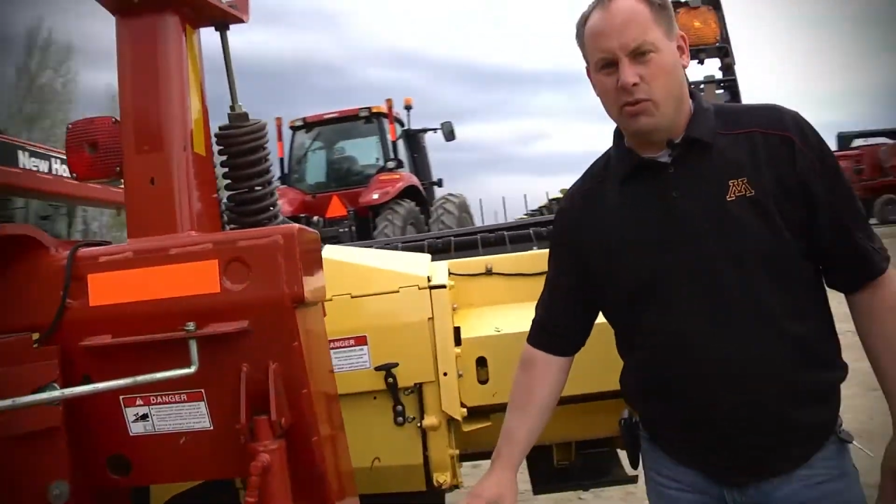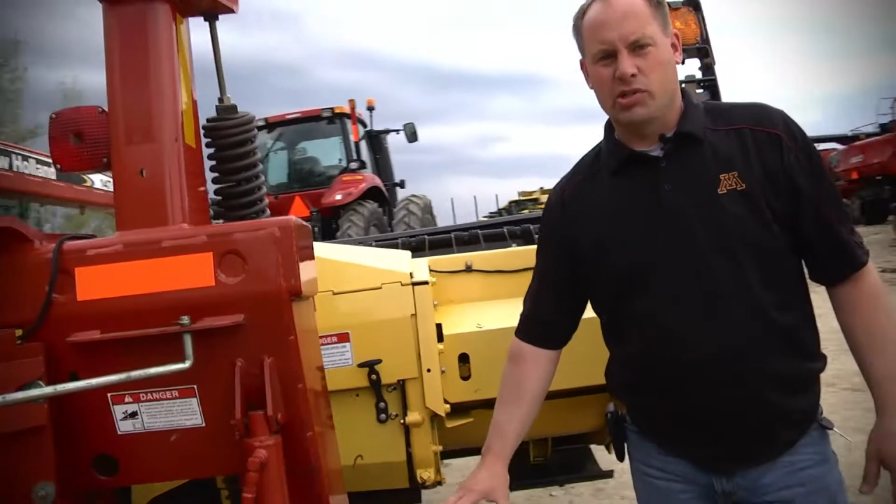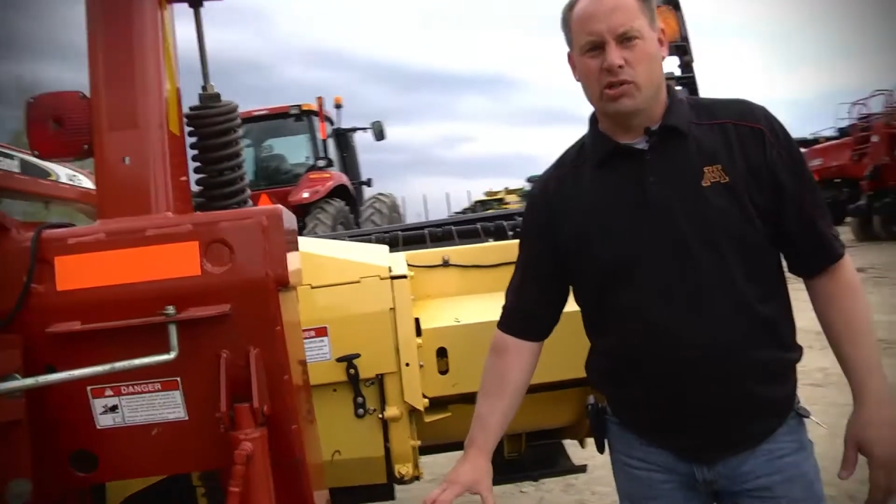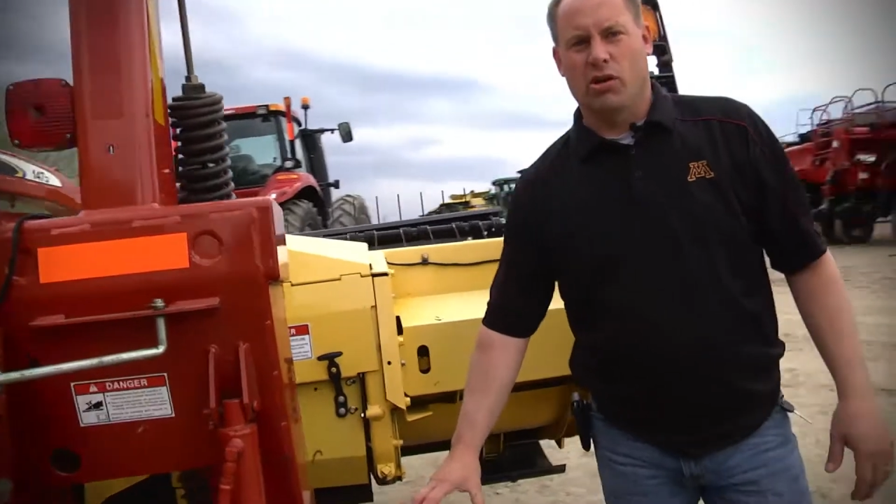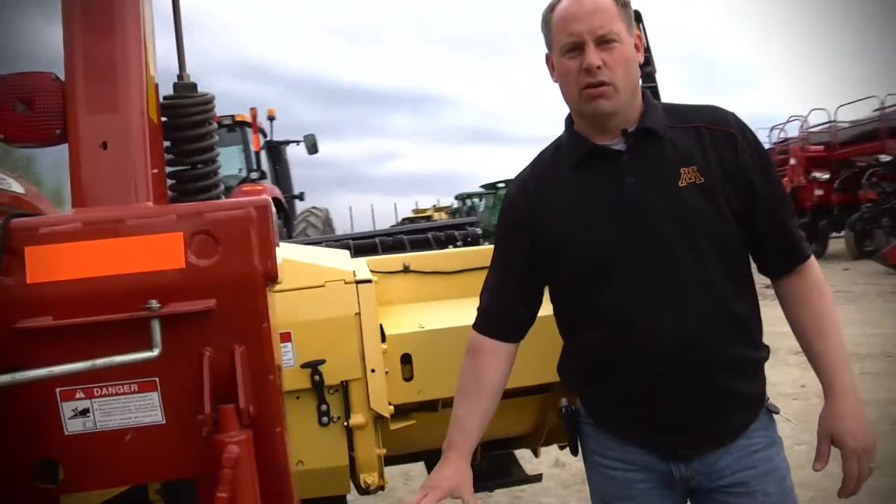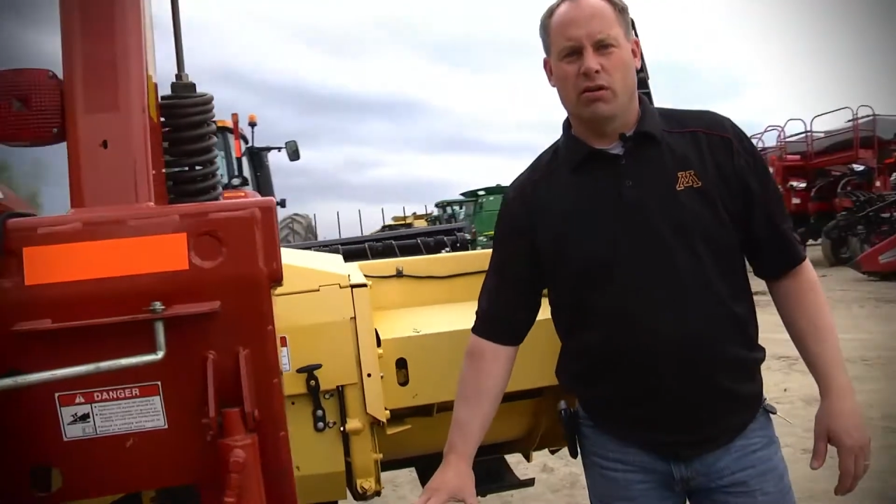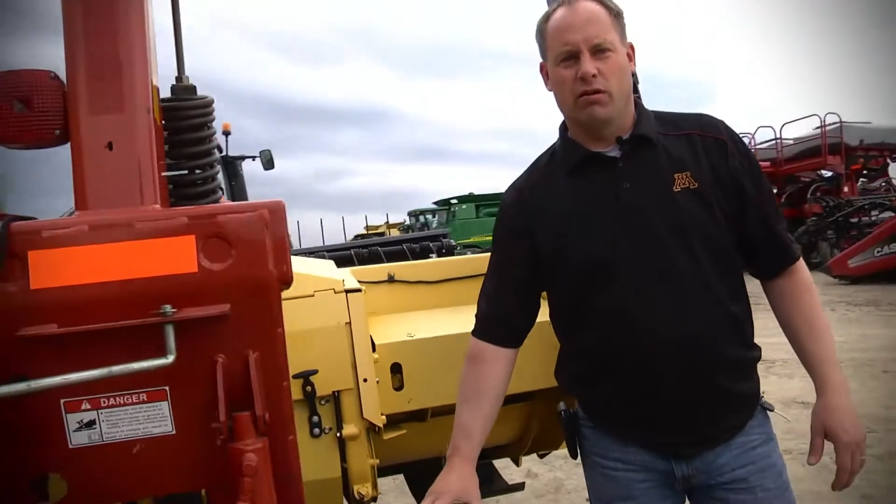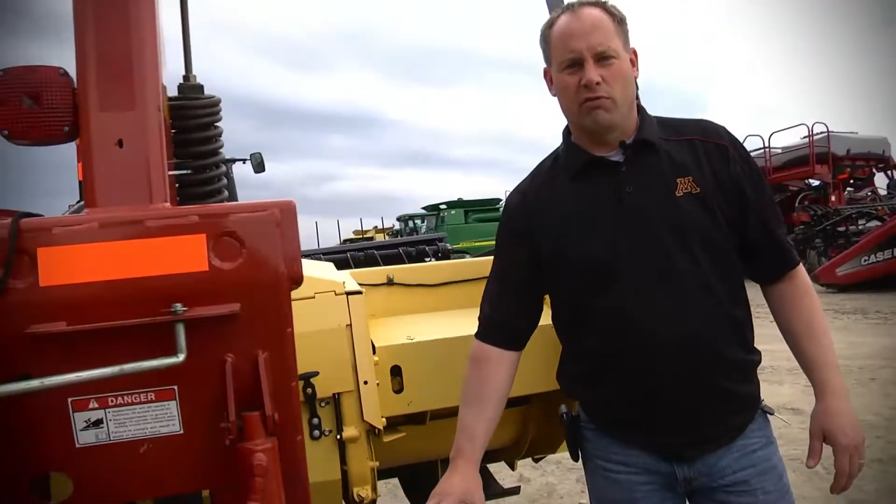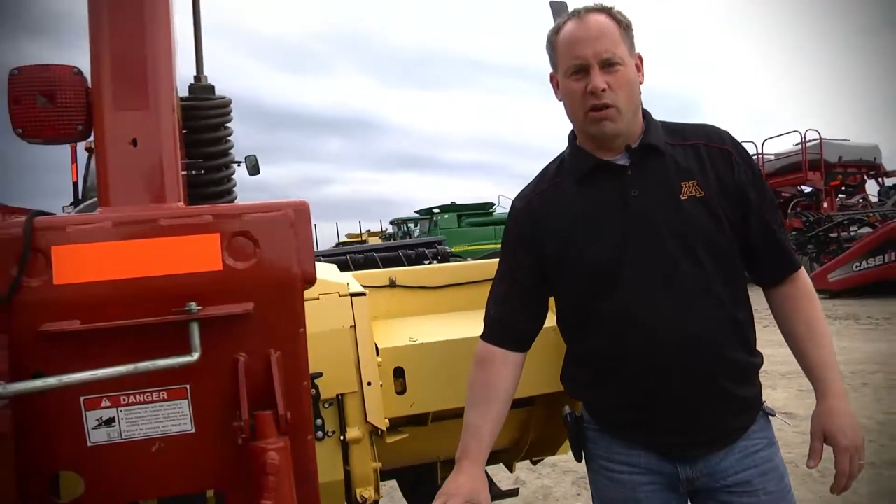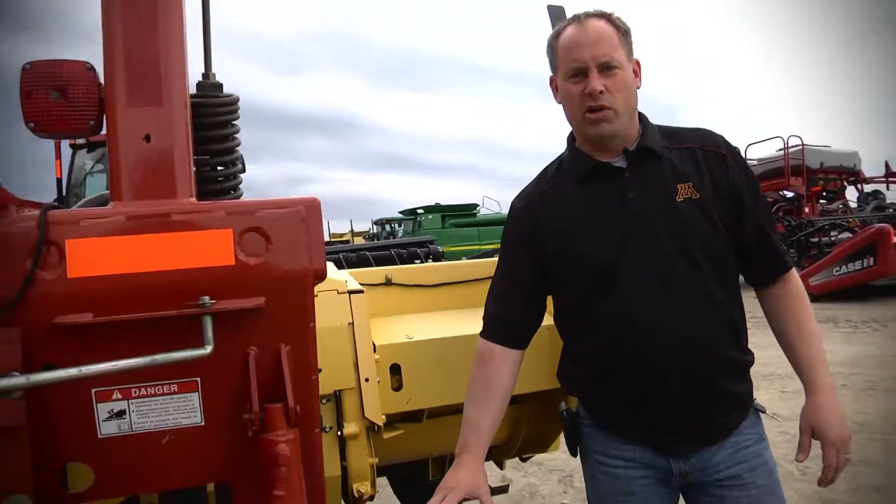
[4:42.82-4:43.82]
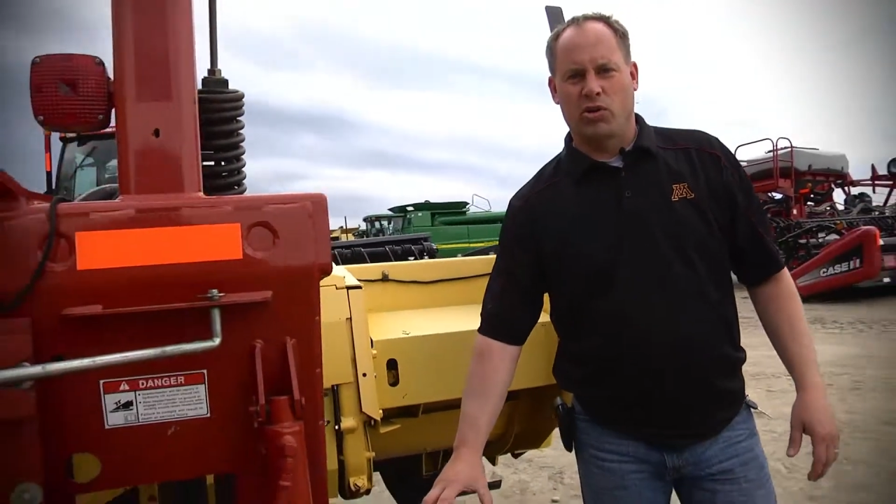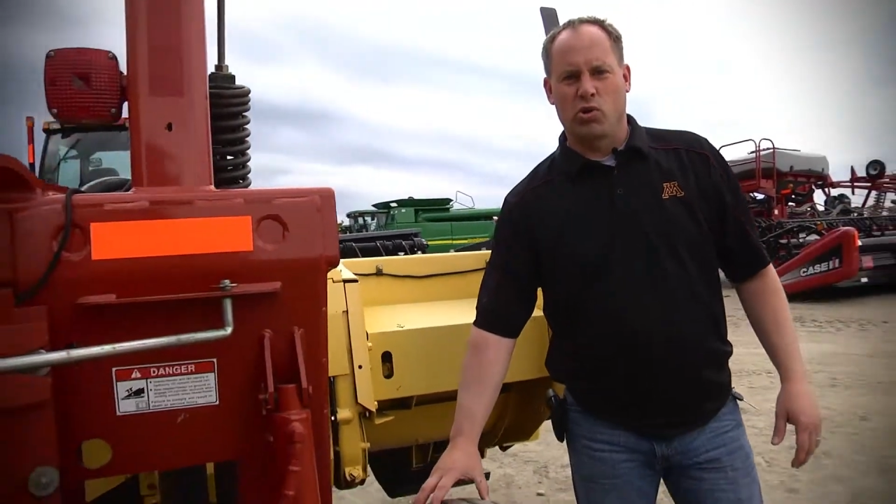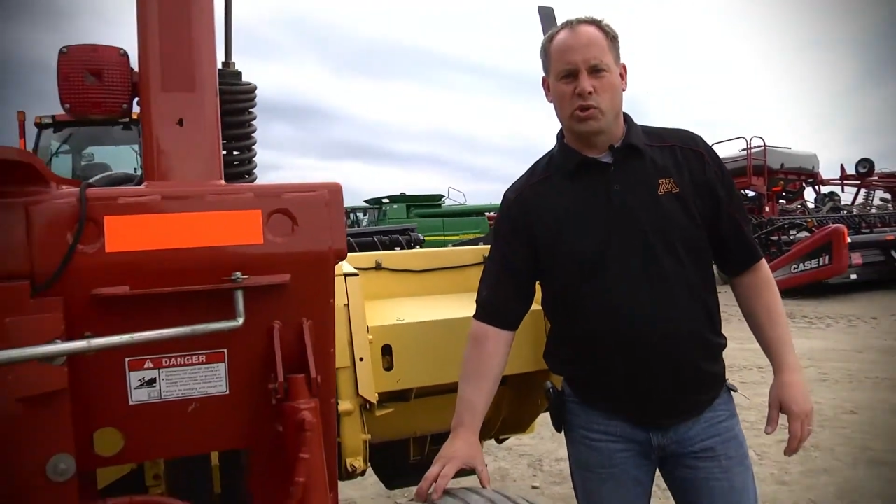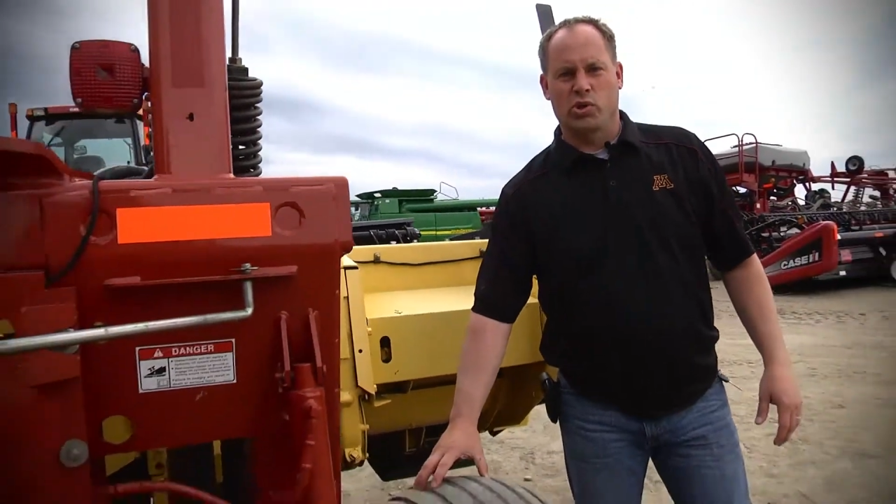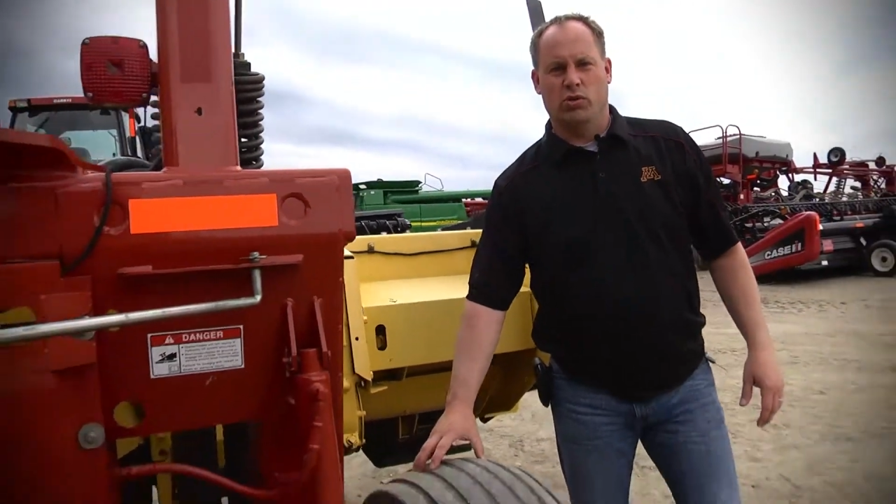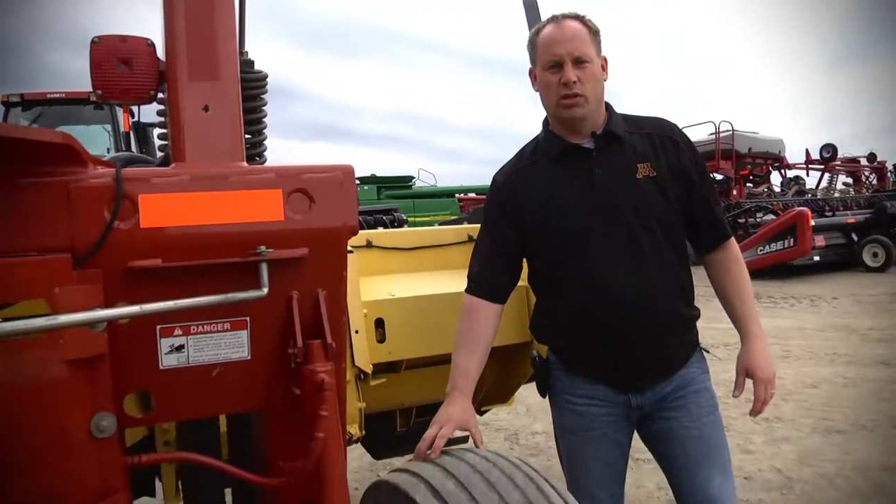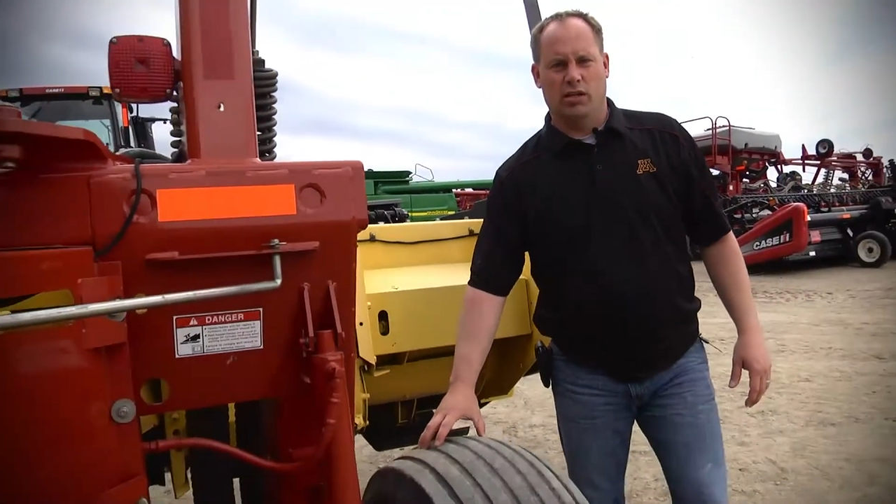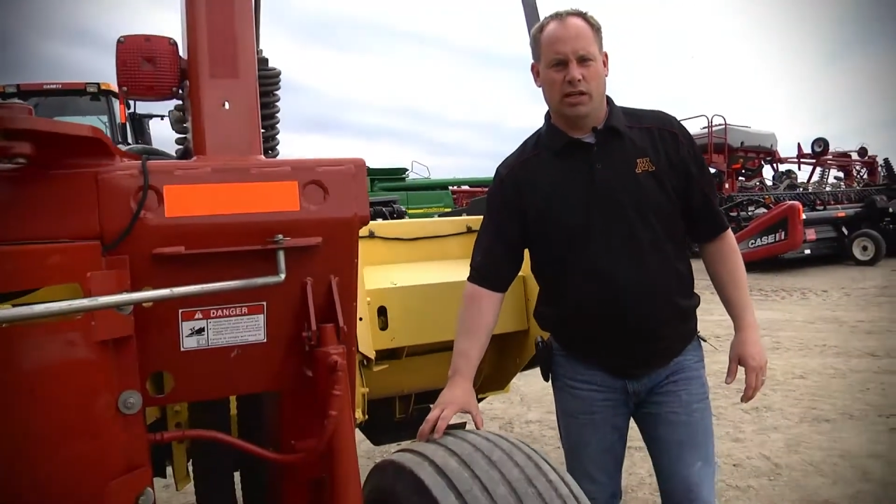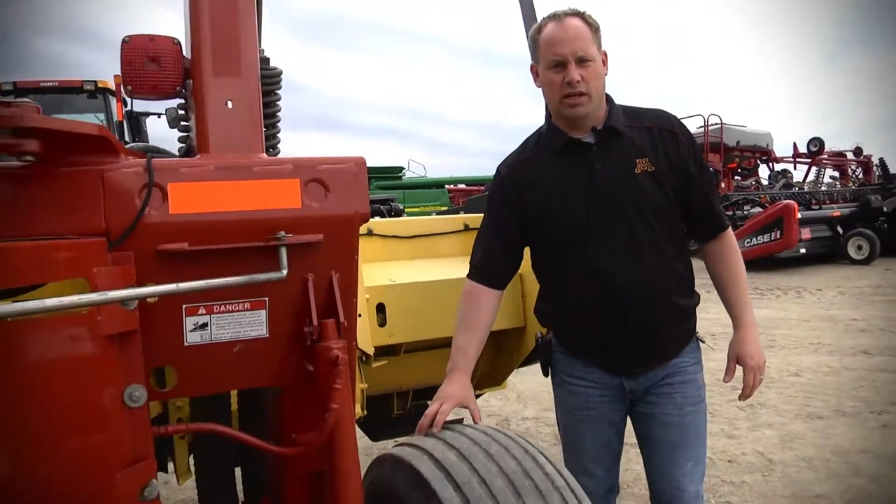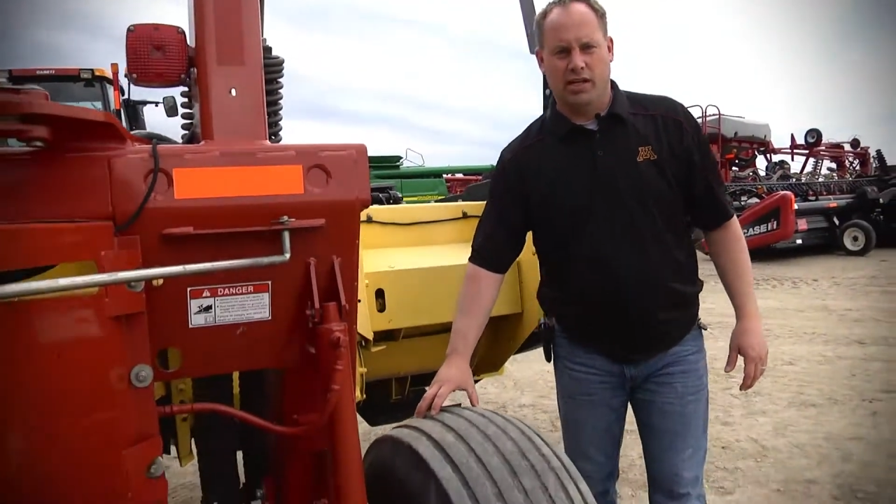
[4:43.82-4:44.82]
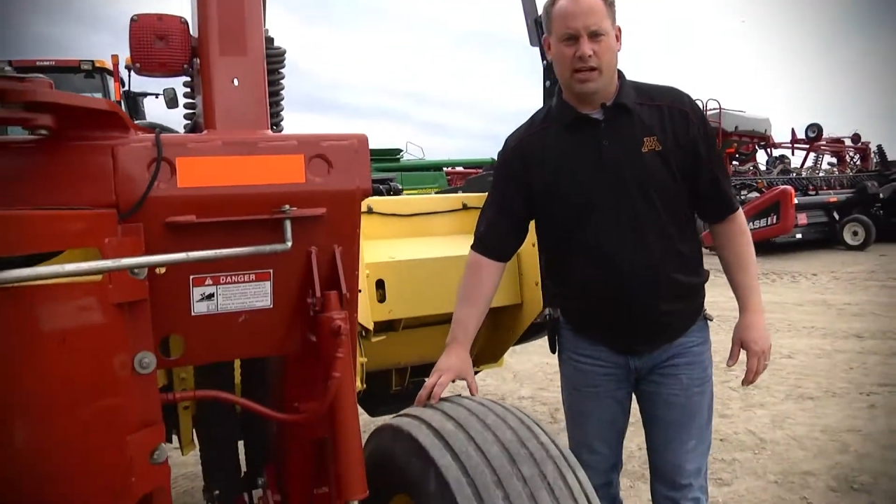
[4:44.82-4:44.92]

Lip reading: which are very crucial. A lot of